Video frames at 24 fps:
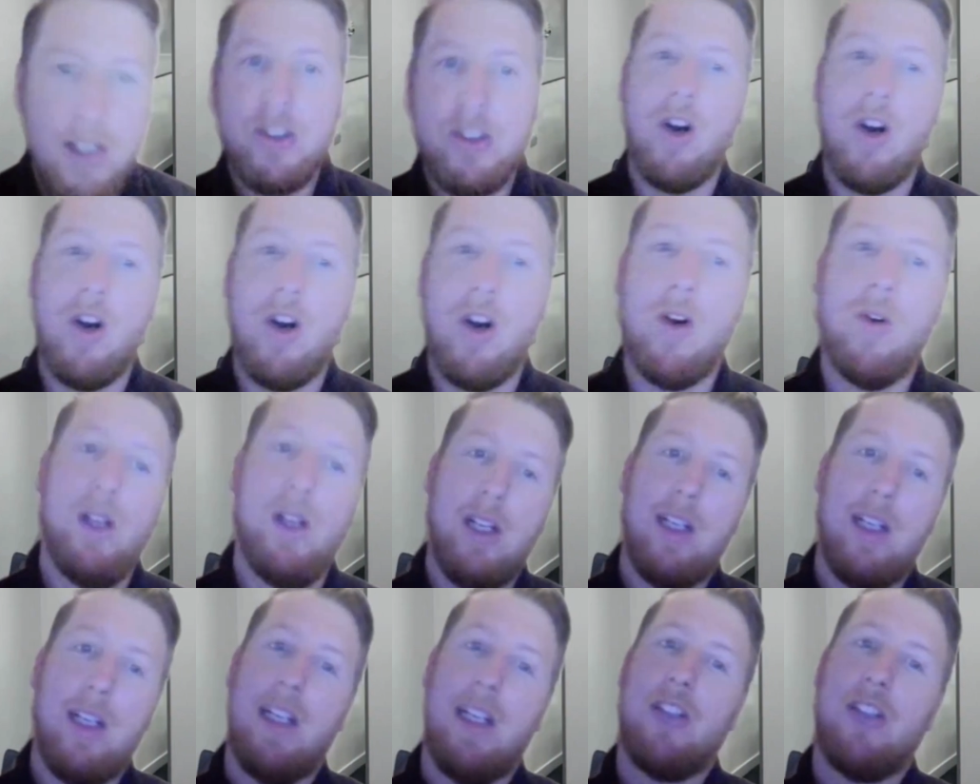
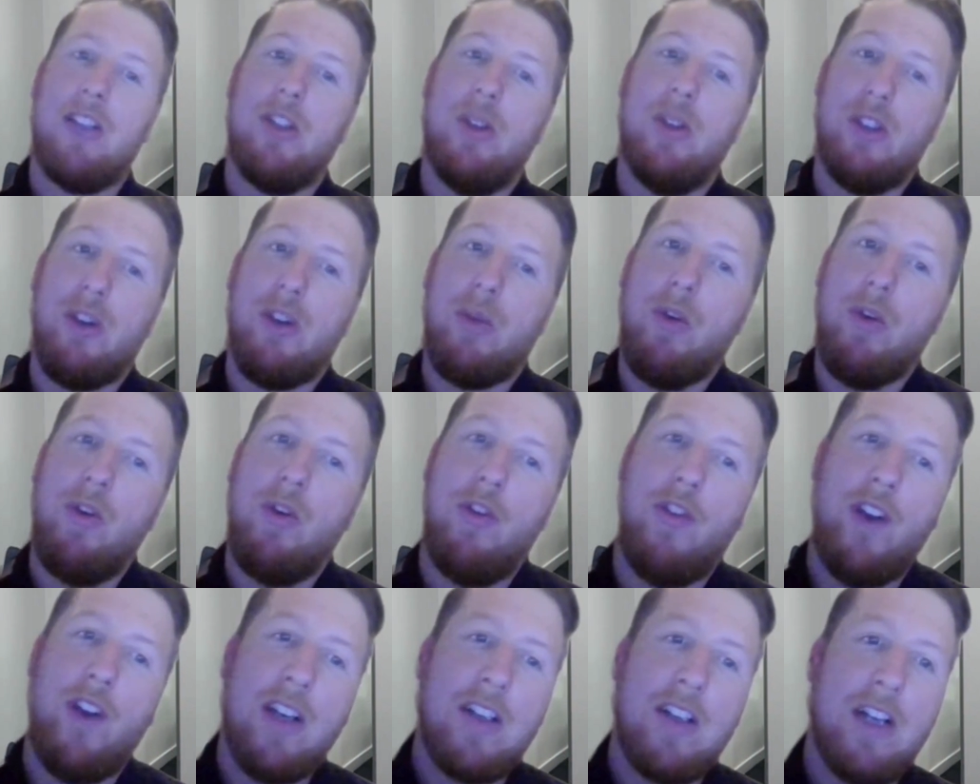So let's use
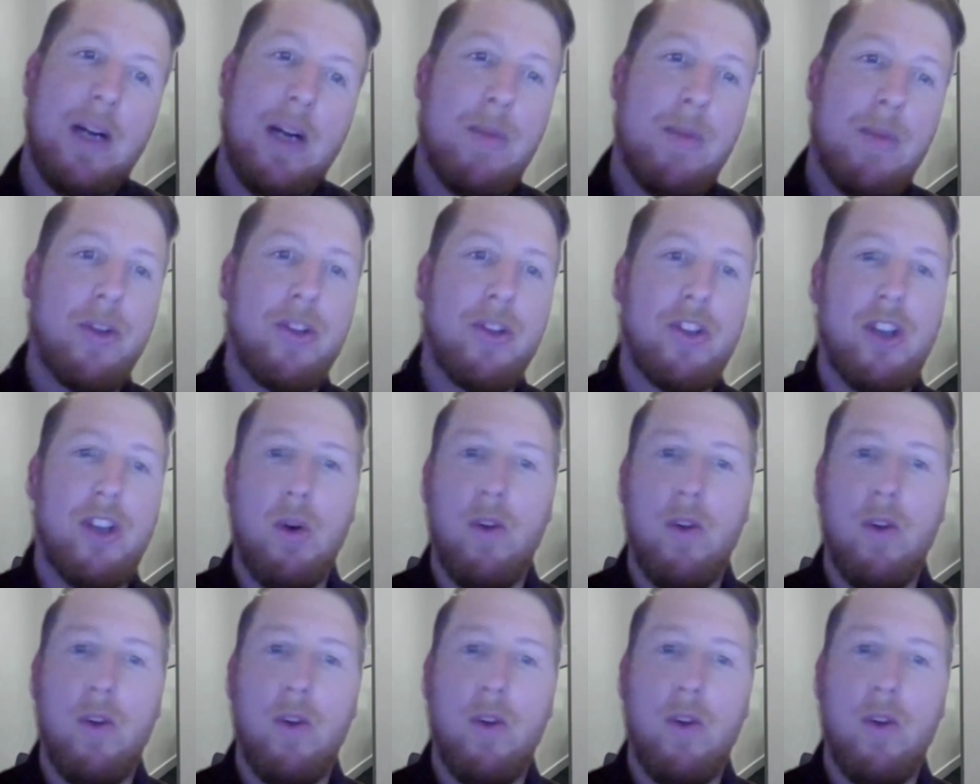a roof, for example.